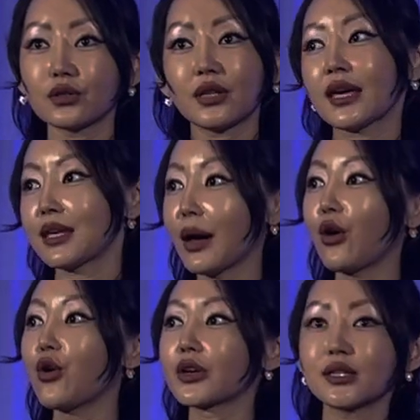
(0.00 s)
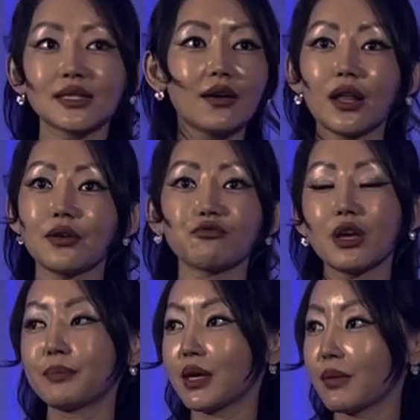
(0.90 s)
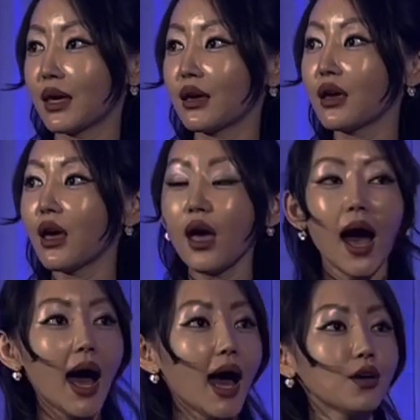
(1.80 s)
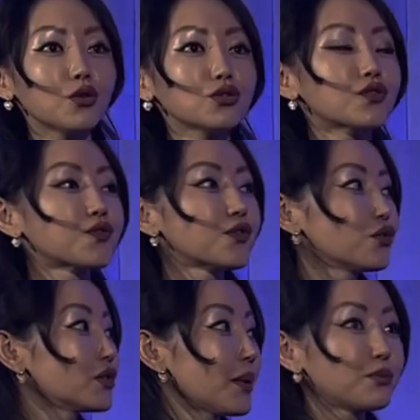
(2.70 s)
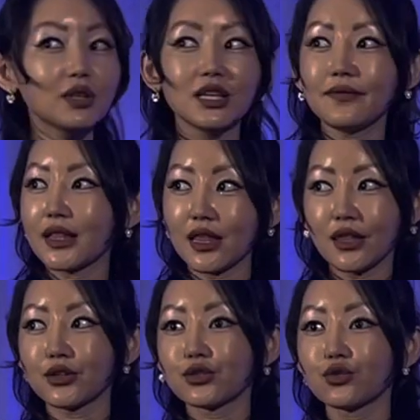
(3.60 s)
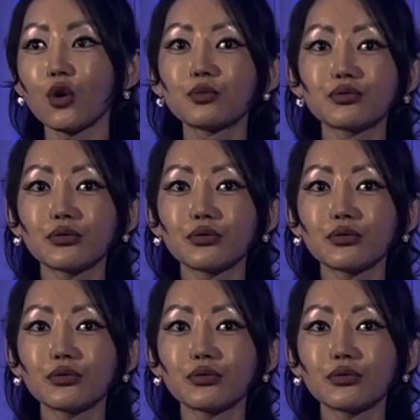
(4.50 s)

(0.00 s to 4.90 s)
taking my organs out and raping me. I order food and believing that there's no